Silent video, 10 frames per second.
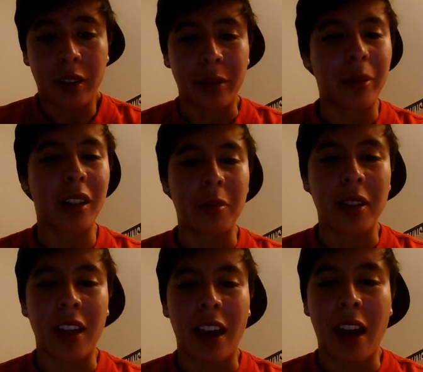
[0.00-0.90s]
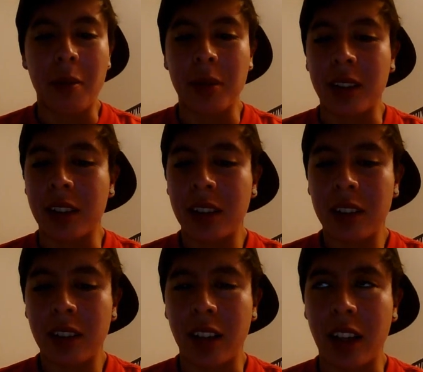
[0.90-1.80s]
to make me happy.
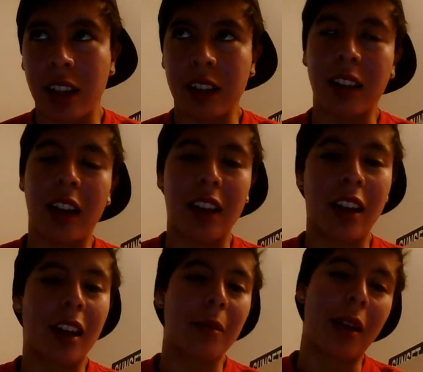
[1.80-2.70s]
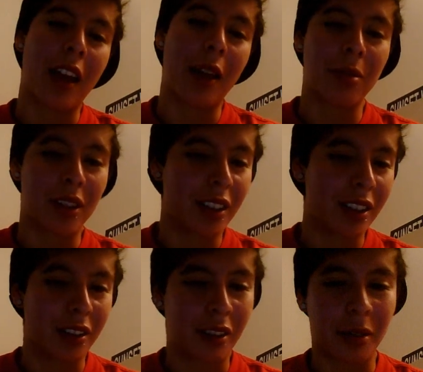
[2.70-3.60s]
And I am happy,
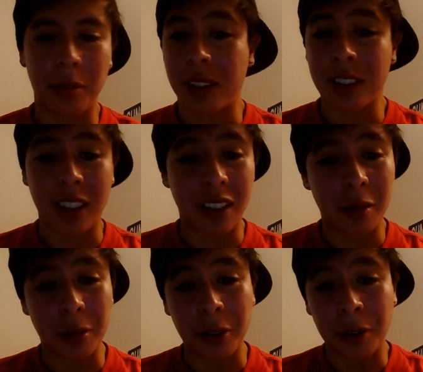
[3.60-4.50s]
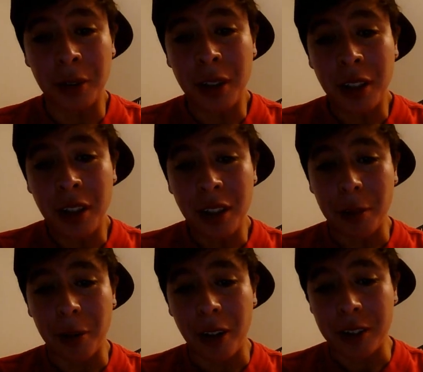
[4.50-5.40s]
and I'm excited about
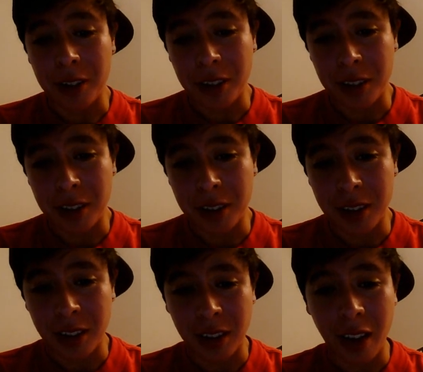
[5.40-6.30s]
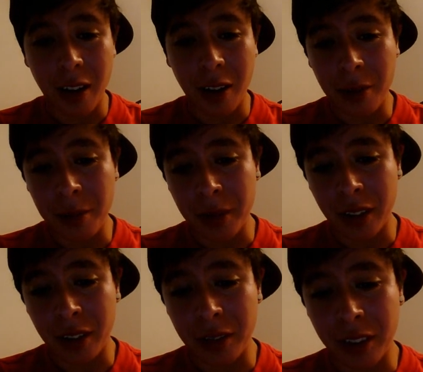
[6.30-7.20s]
the processes to come
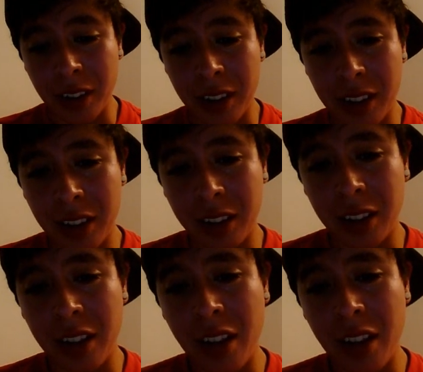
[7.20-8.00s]
and everything.